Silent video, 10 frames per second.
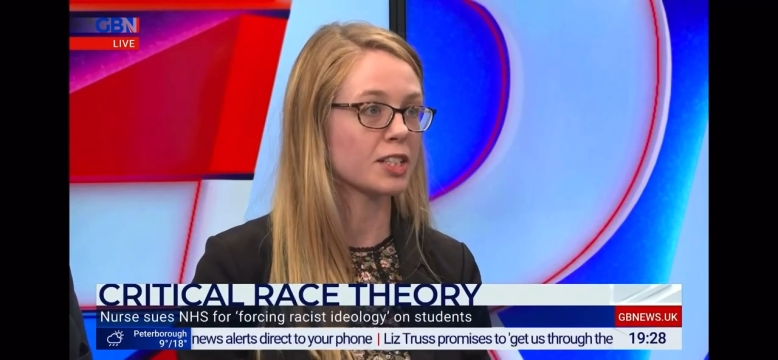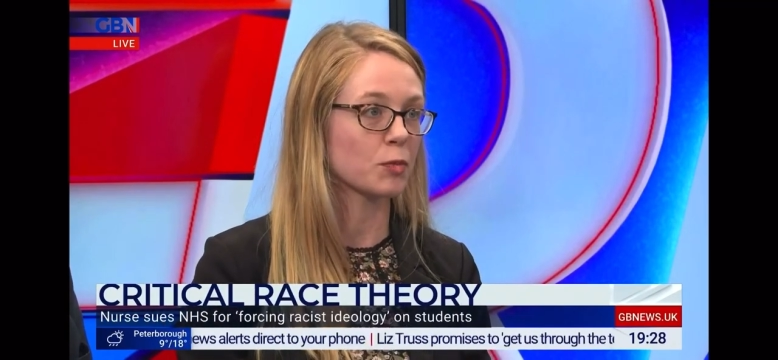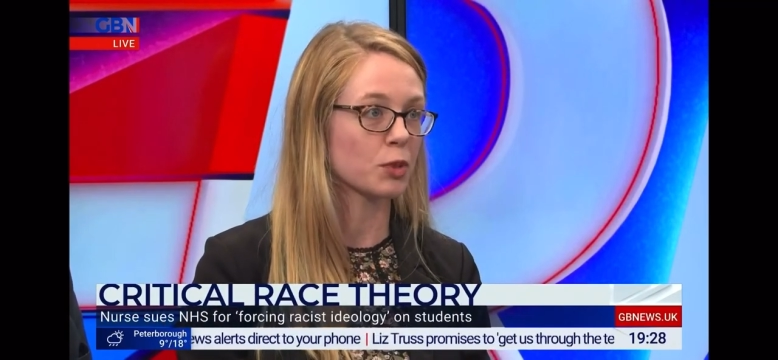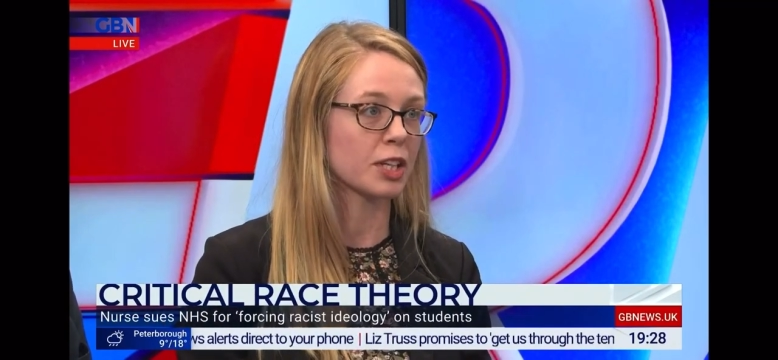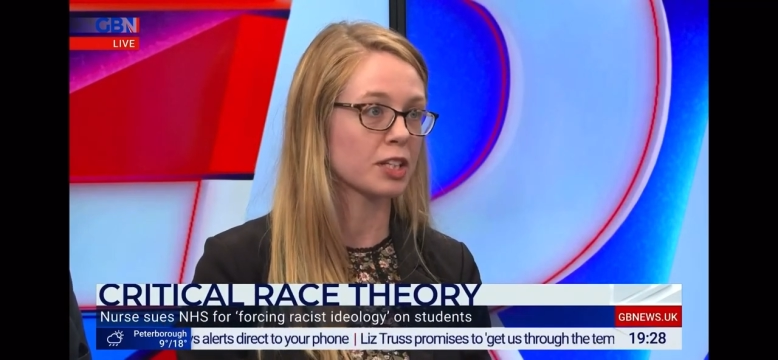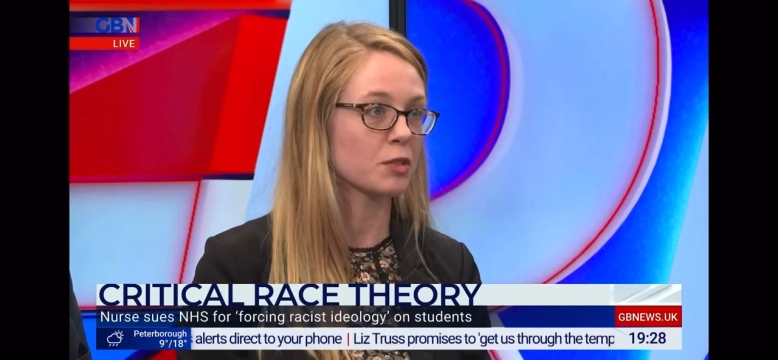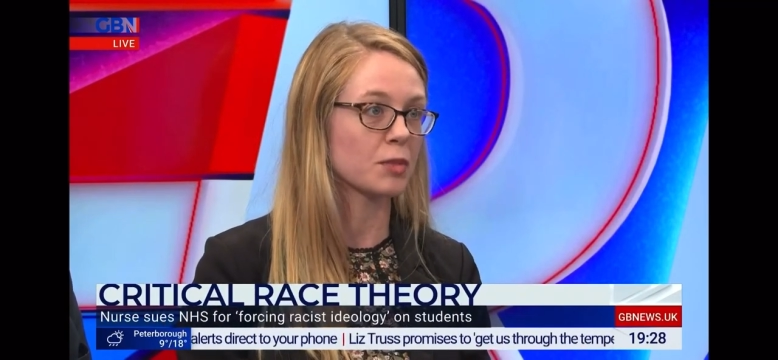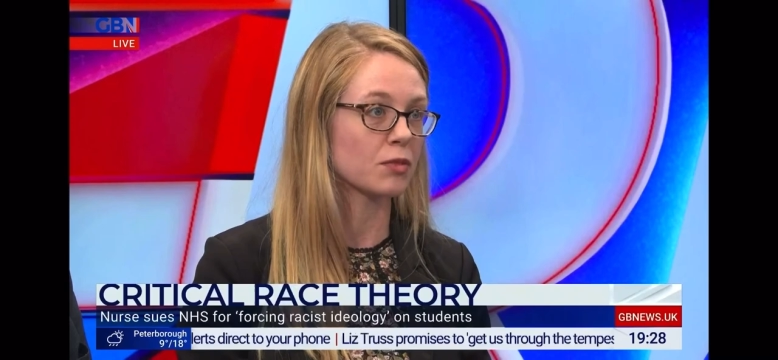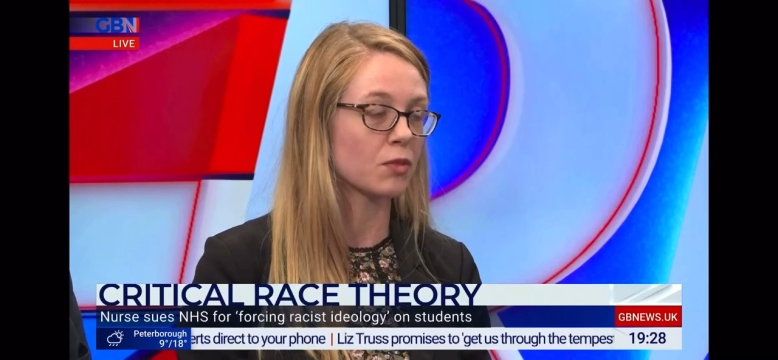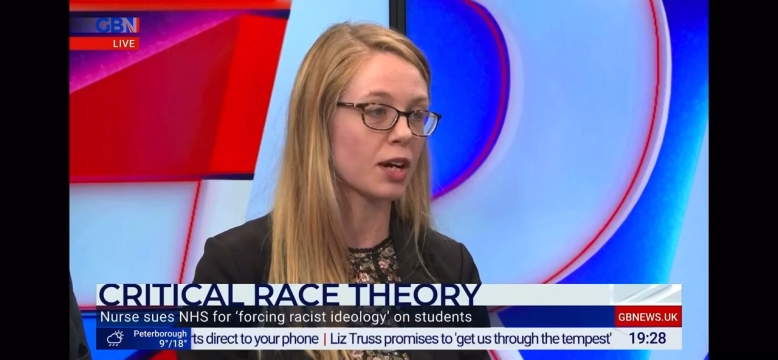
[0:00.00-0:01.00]
They put that
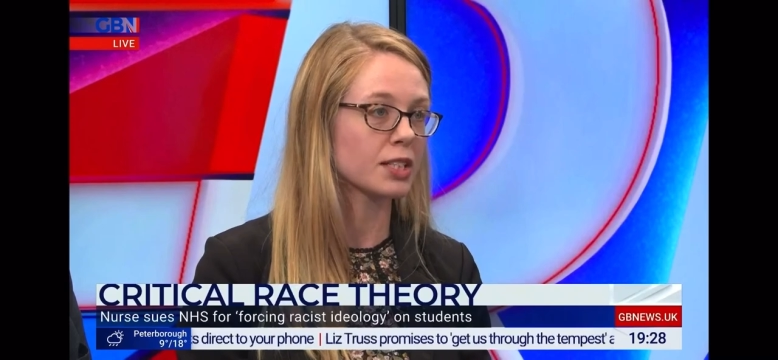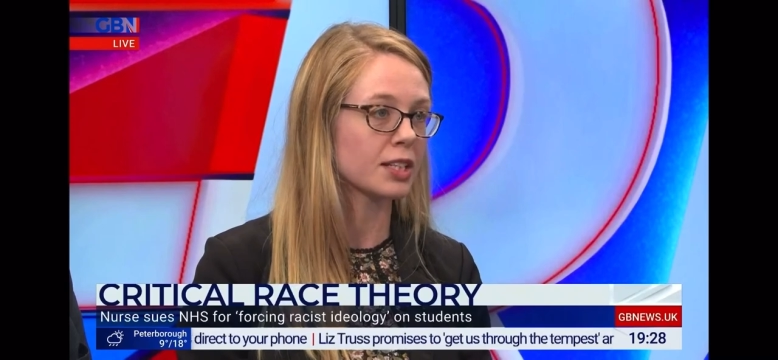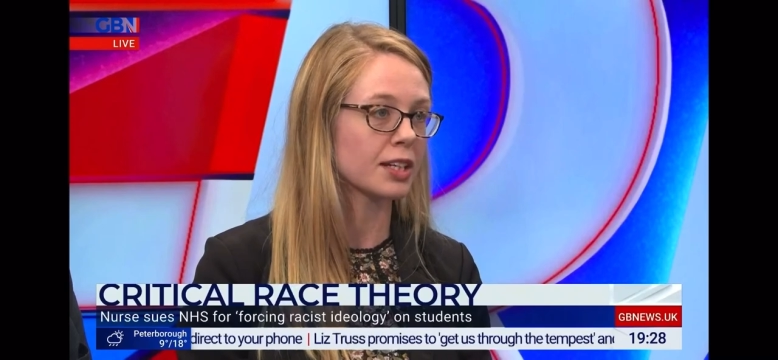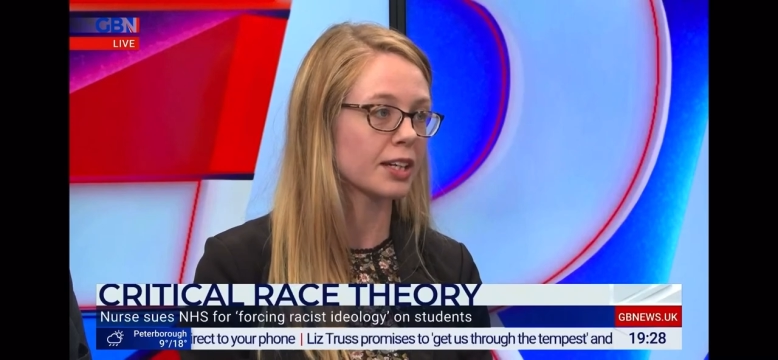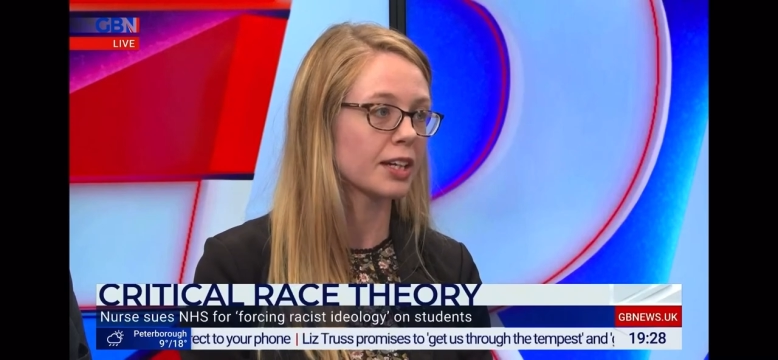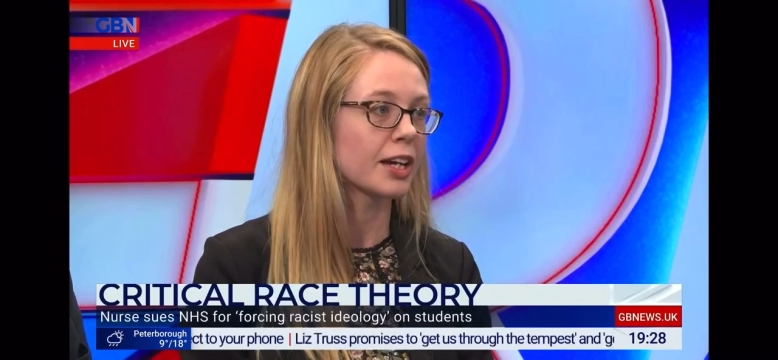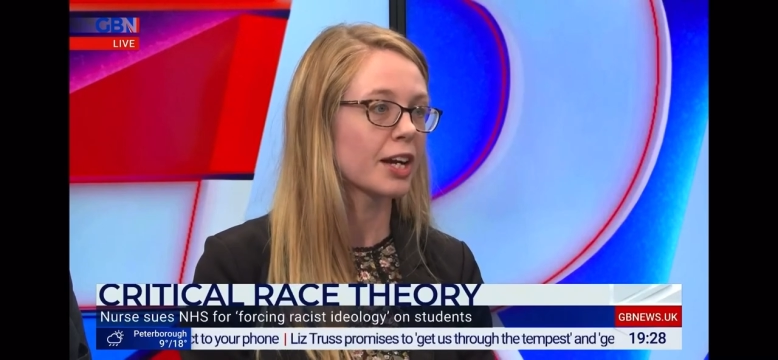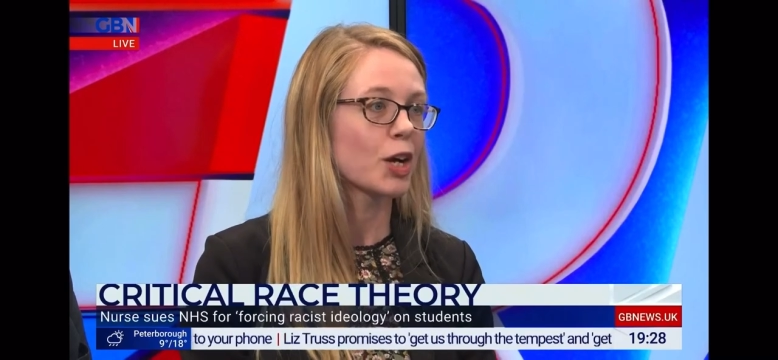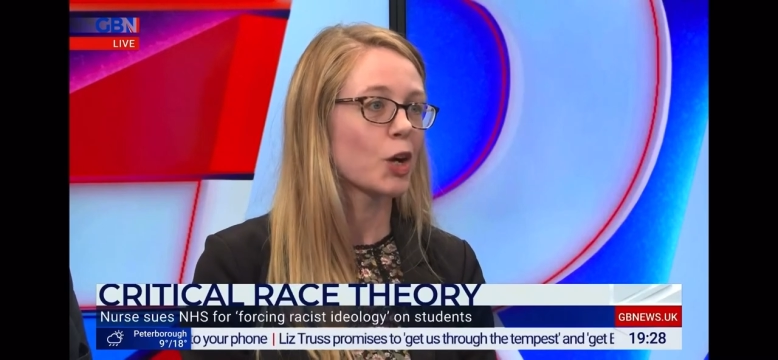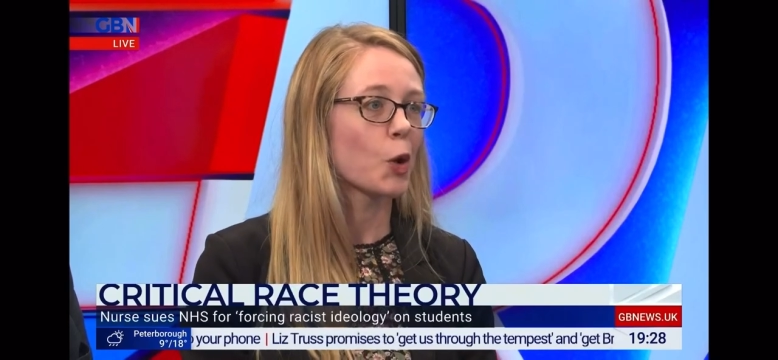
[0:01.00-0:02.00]
to me in writing. What
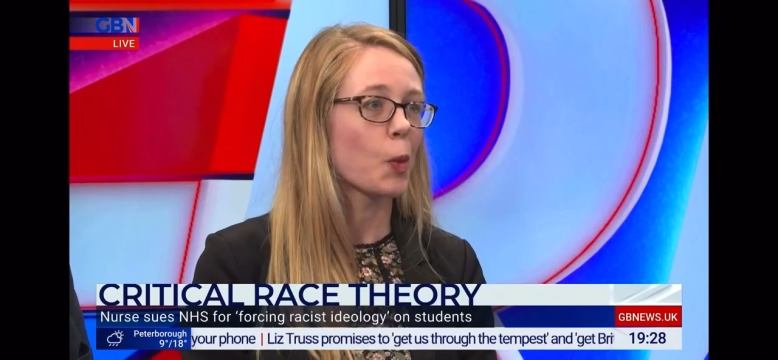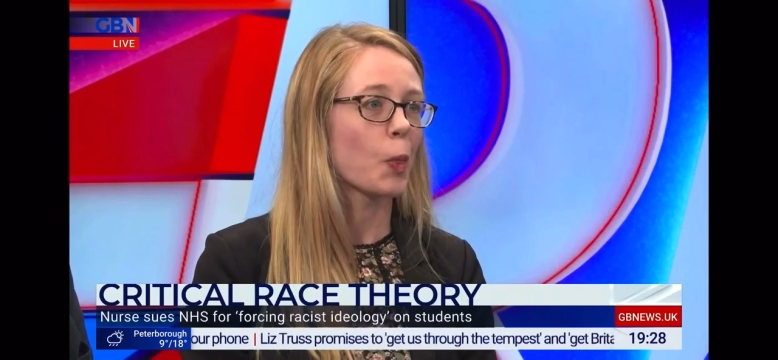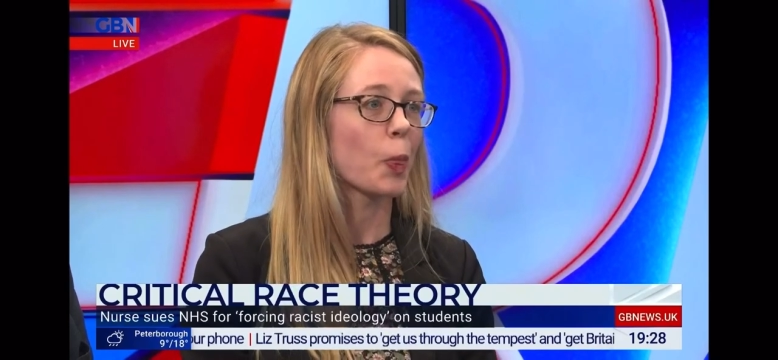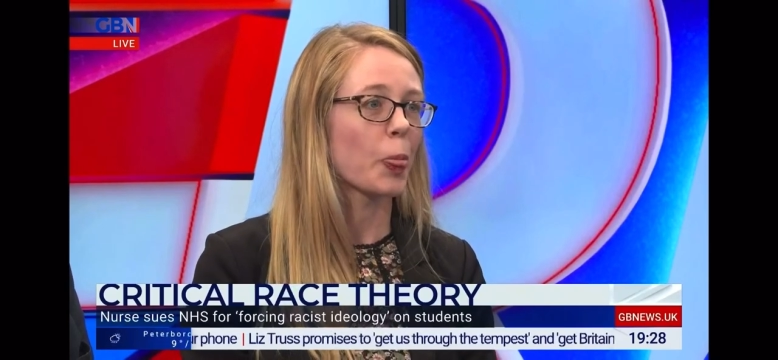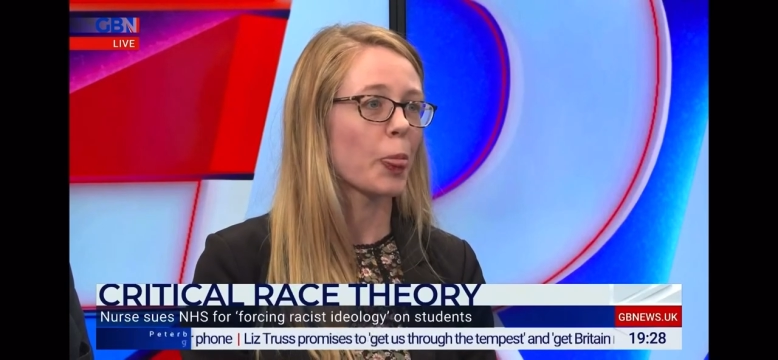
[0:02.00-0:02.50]
the hell does that